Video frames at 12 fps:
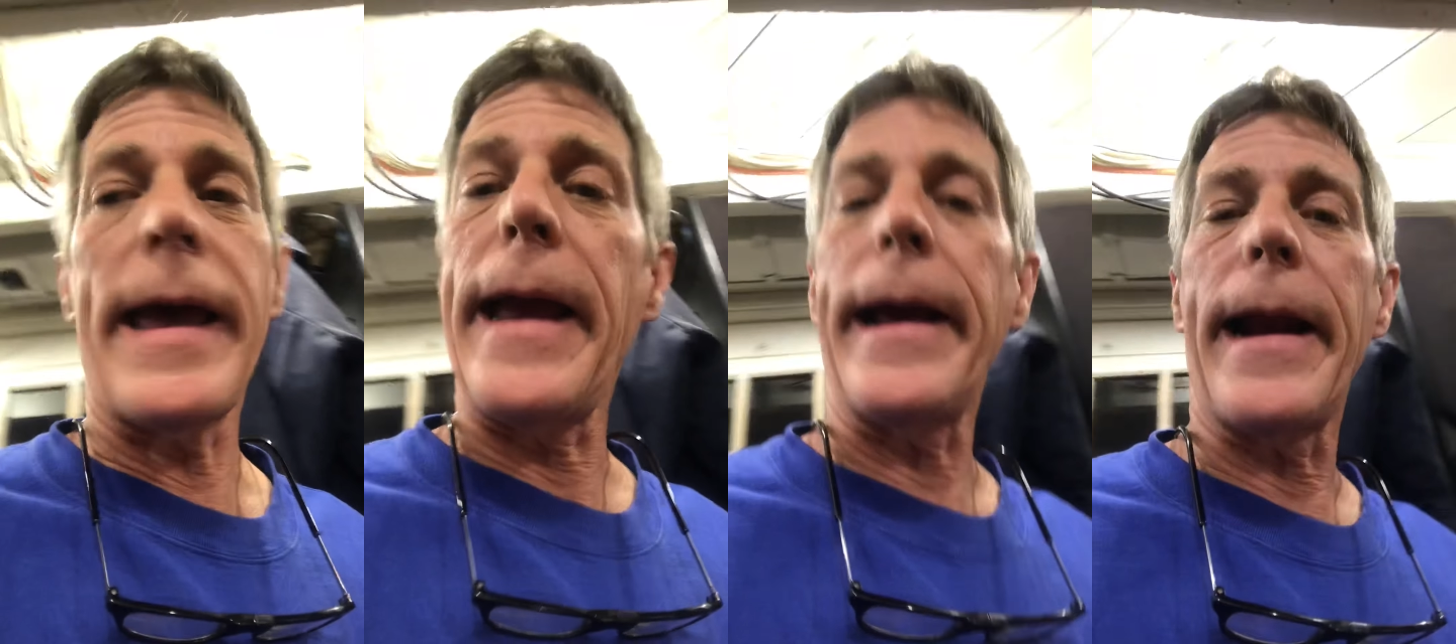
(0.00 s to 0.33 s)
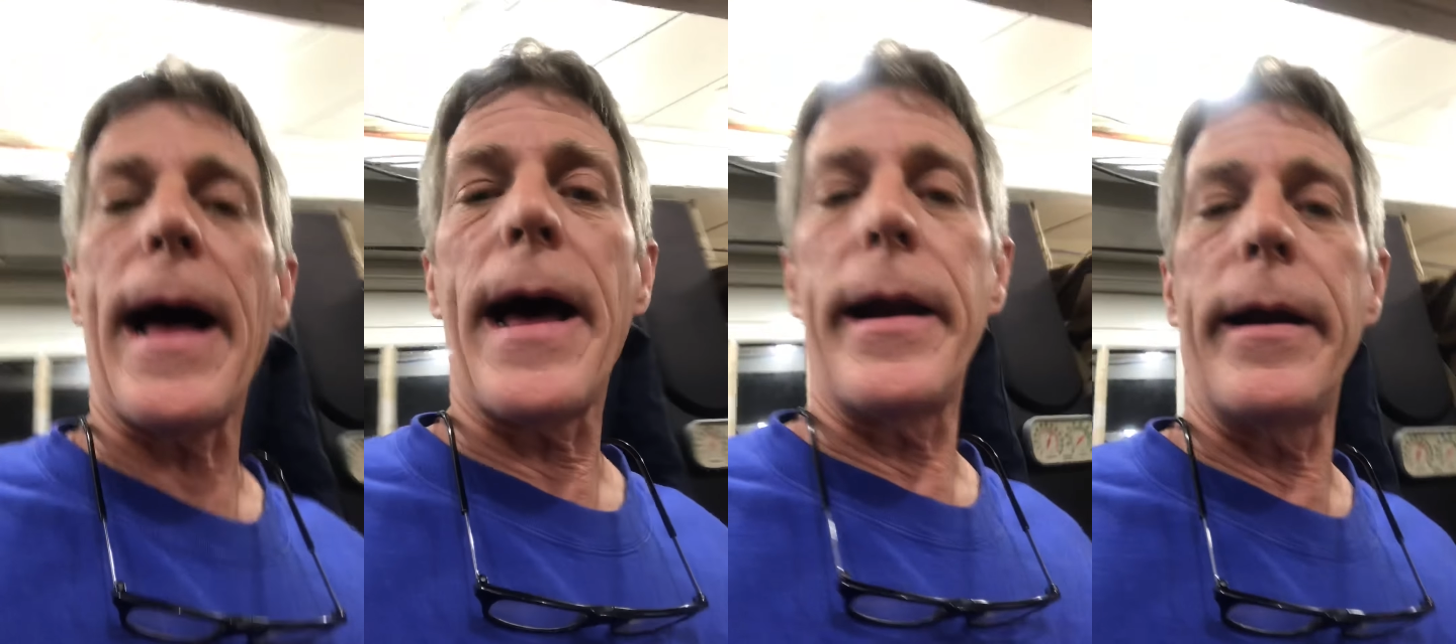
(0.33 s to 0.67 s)
take
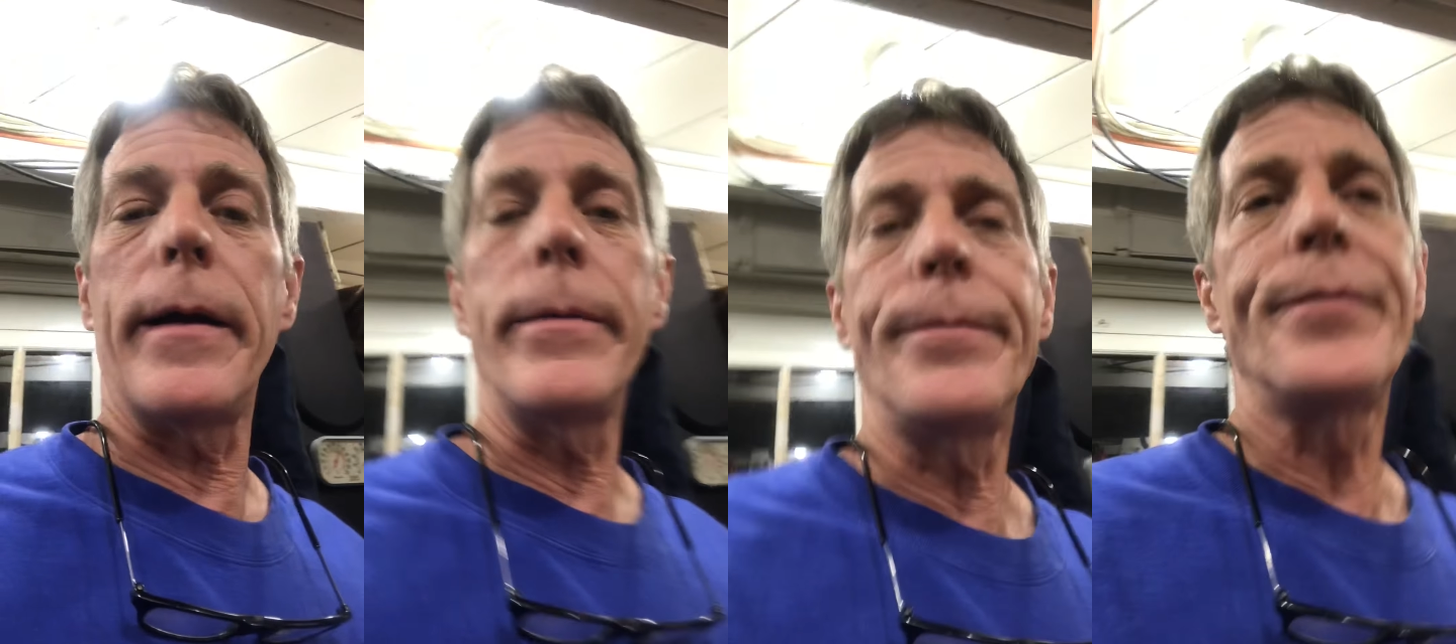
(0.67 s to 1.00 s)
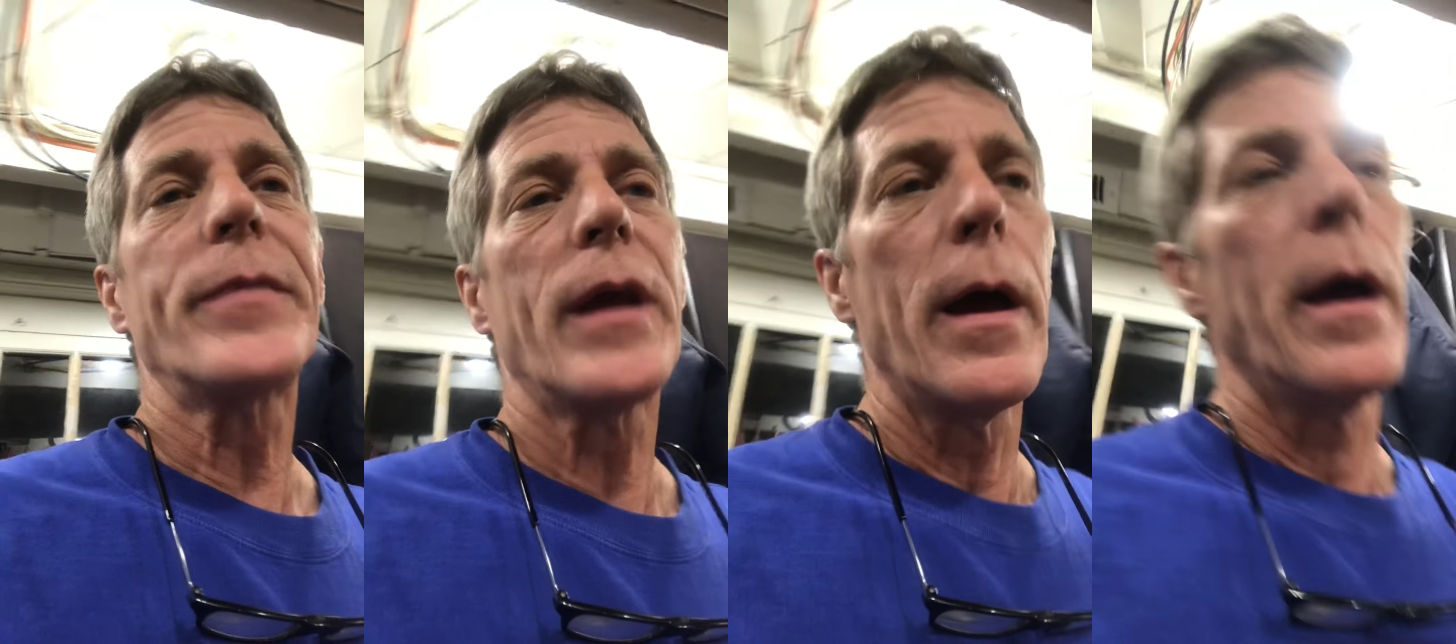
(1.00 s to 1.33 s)
it out of there,
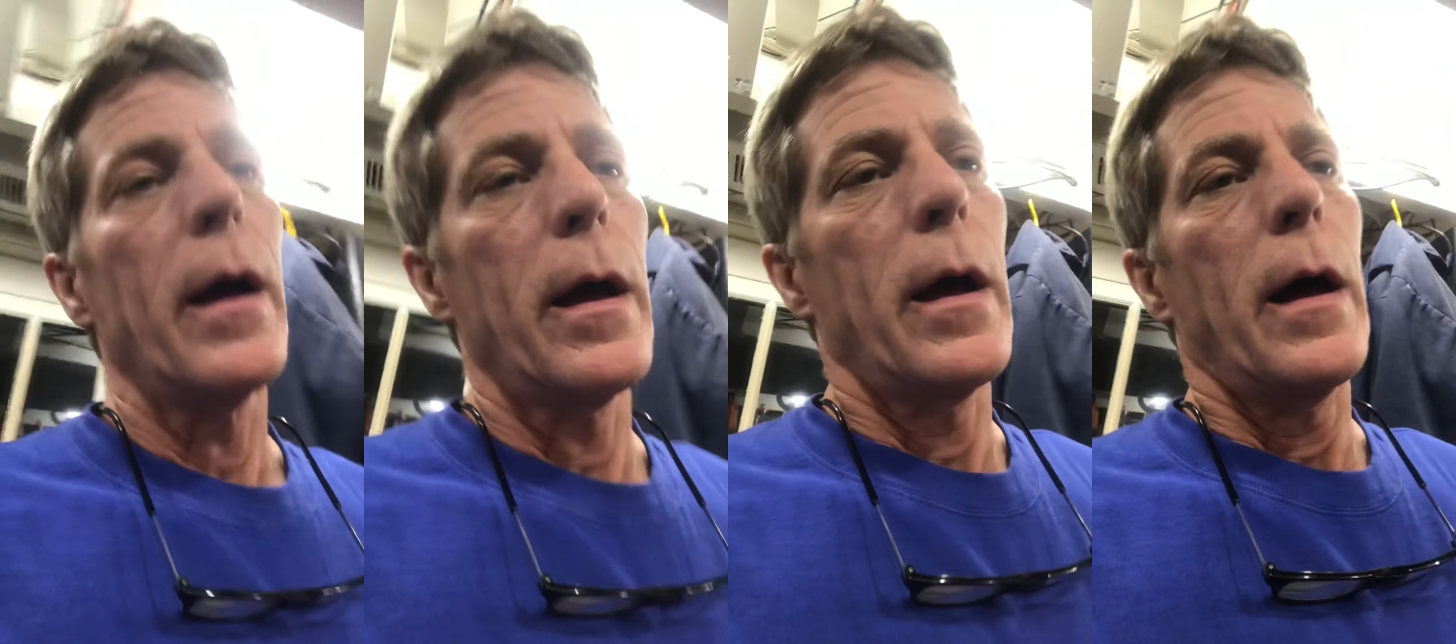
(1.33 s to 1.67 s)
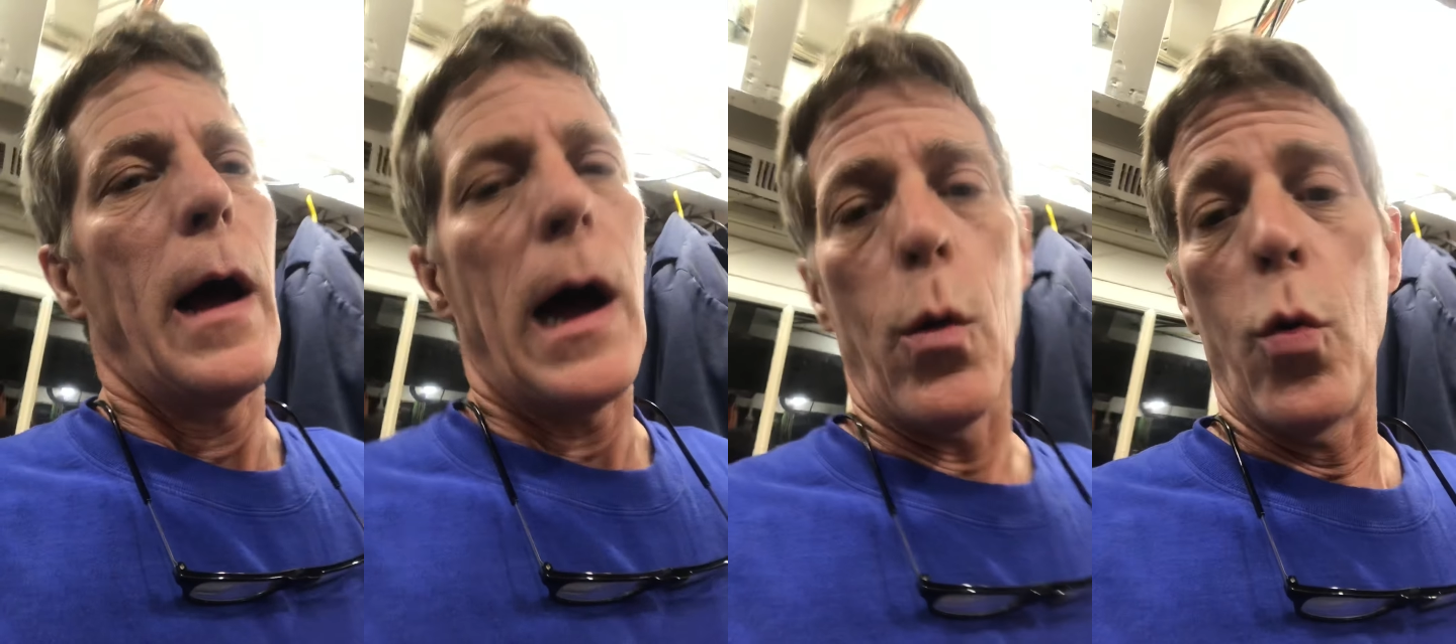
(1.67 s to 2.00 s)

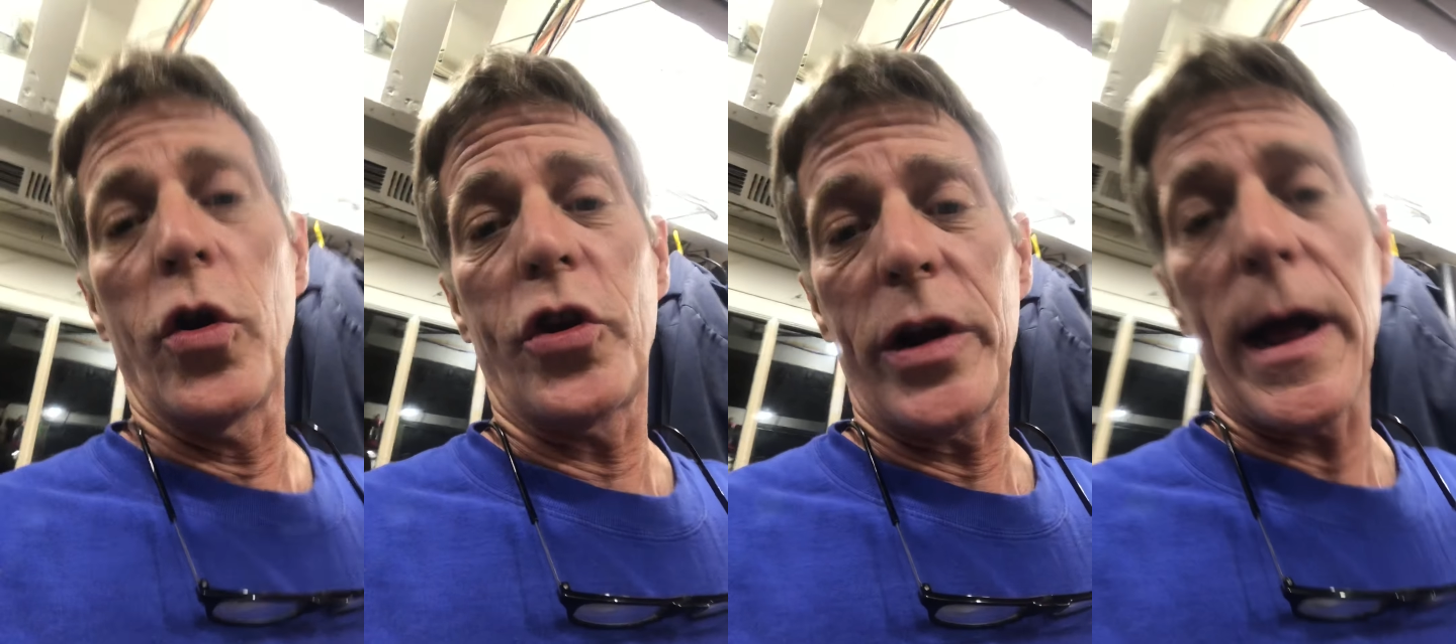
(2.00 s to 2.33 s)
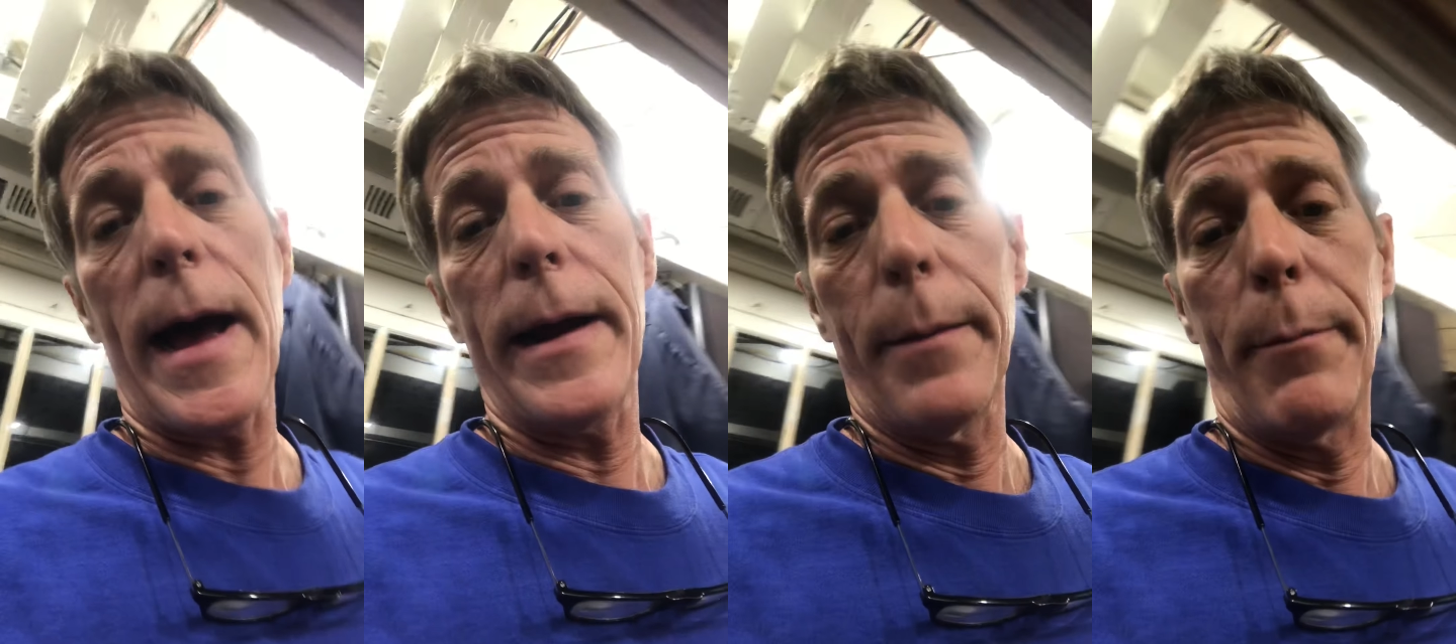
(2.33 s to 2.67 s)
I wash it
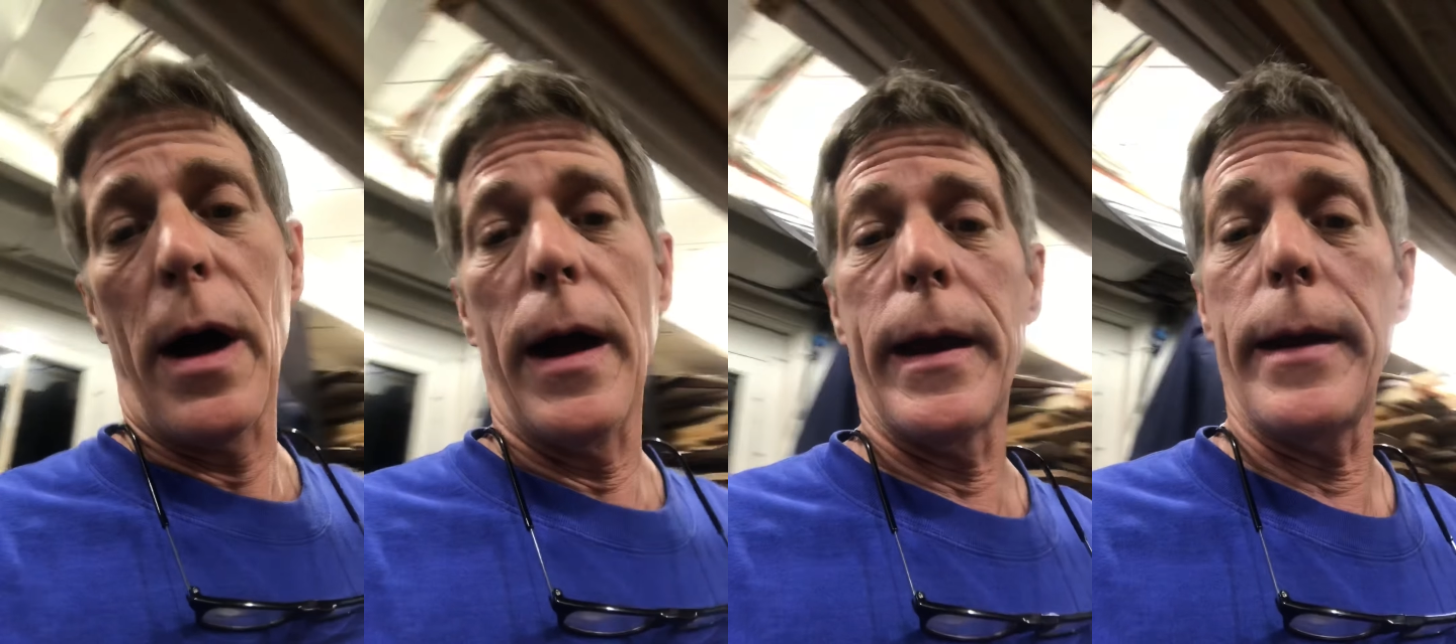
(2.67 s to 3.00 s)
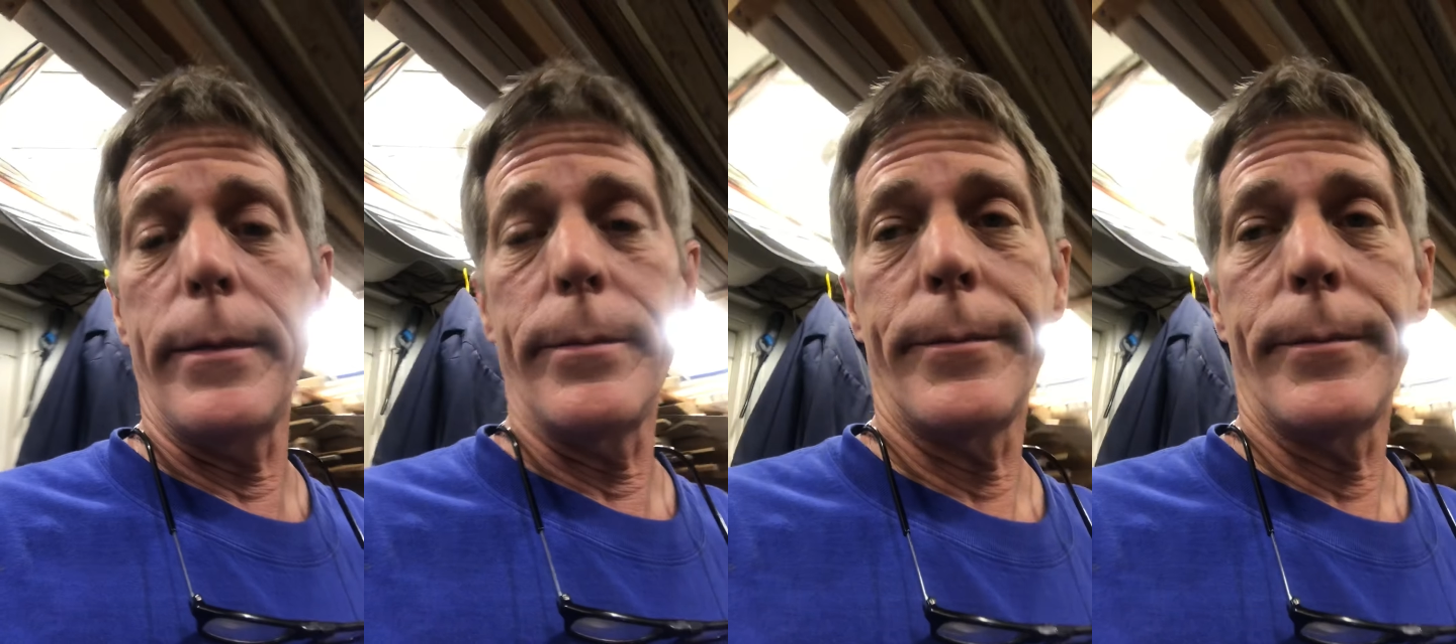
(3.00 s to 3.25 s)
out in a bucket